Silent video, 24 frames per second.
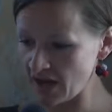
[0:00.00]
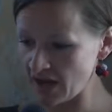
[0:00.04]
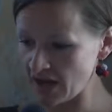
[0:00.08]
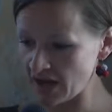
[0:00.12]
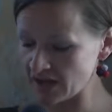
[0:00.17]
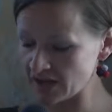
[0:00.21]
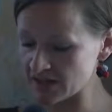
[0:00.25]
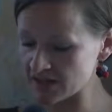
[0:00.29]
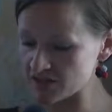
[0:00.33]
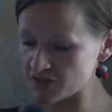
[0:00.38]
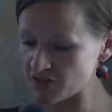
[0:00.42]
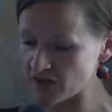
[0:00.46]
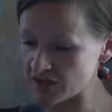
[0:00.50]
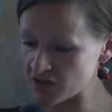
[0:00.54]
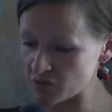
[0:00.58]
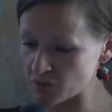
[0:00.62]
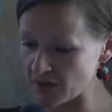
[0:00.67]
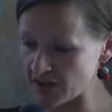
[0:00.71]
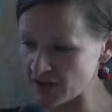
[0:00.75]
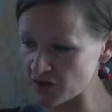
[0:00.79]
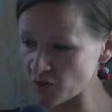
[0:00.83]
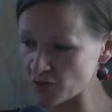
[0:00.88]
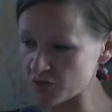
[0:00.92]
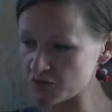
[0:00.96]
in a strange
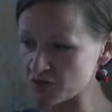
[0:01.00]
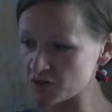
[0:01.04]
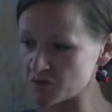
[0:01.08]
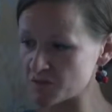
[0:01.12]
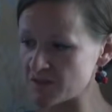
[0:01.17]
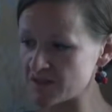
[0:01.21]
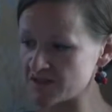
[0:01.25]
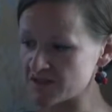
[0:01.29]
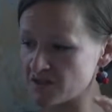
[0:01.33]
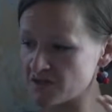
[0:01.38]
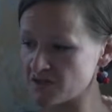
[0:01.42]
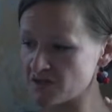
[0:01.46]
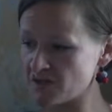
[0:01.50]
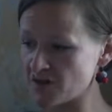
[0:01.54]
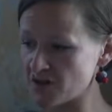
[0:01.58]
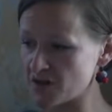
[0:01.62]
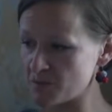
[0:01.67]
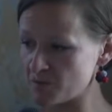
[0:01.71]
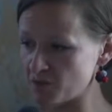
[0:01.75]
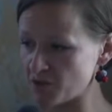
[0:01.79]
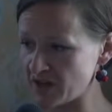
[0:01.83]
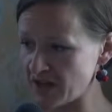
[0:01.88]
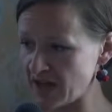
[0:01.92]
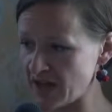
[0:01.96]
way it also speaks of the
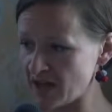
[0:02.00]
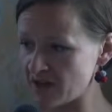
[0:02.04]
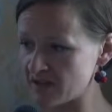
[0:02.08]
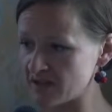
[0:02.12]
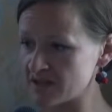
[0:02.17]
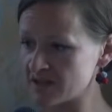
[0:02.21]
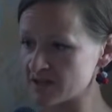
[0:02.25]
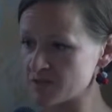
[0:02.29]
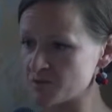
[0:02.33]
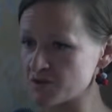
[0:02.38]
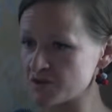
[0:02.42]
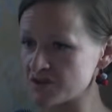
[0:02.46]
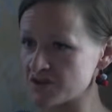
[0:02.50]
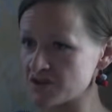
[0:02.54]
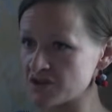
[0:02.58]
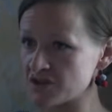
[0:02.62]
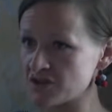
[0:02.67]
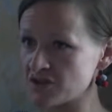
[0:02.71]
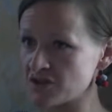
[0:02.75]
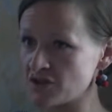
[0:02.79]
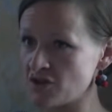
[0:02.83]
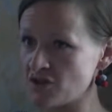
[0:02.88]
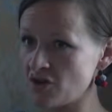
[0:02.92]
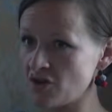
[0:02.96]
very precarious
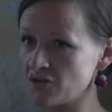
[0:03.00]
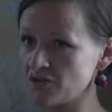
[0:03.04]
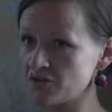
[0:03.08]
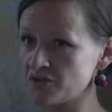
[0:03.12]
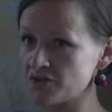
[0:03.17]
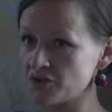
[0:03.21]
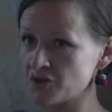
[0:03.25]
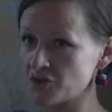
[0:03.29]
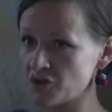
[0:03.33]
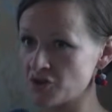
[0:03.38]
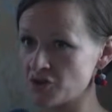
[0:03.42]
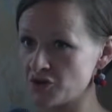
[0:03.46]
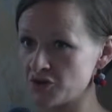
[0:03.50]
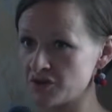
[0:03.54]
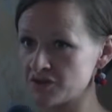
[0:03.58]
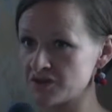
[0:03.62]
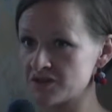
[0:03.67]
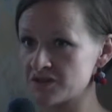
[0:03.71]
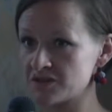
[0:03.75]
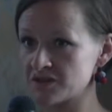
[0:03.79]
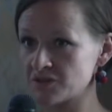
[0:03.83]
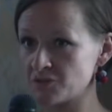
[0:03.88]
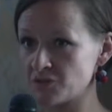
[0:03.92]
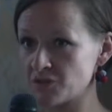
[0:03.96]
position of the
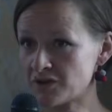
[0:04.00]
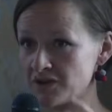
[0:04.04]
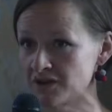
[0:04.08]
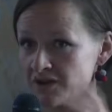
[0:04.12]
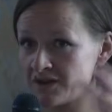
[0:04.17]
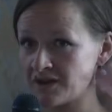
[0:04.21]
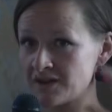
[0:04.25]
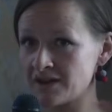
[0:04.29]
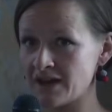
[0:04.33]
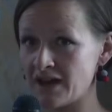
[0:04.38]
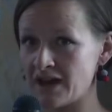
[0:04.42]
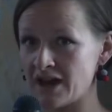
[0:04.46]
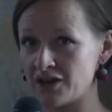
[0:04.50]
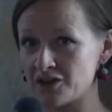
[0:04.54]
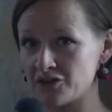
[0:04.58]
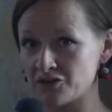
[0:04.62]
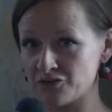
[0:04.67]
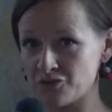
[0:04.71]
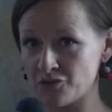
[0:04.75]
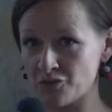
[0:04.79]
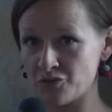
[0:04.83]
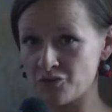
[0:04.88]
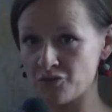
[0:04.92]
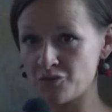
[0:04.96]
Kurds within the kind
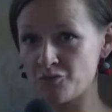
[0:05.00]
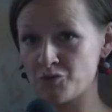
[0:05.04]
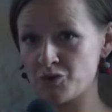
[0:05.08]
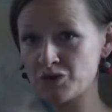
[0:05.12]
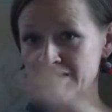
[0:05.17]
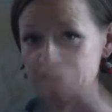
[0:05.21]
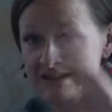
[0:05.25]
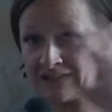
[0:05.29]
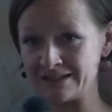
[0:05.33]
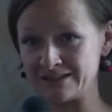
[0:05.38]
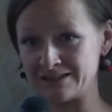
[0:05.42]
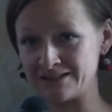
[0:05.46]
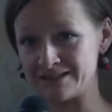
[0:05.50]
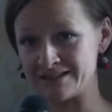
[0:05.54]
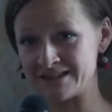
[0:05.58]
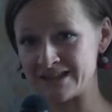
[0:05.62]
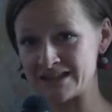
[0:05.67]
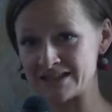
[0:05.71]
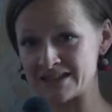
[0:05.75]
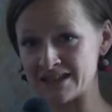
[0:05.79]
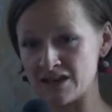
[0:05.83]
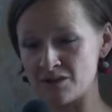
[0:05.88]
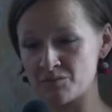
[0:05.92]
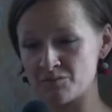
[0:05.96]
of political
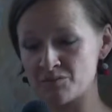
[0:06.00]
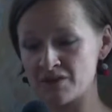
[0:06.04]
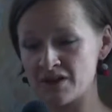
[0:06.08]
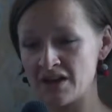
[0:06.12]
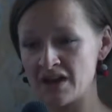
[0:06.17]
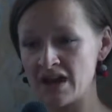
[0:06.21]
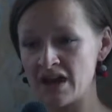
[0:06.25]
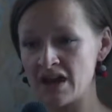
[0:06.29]
setup,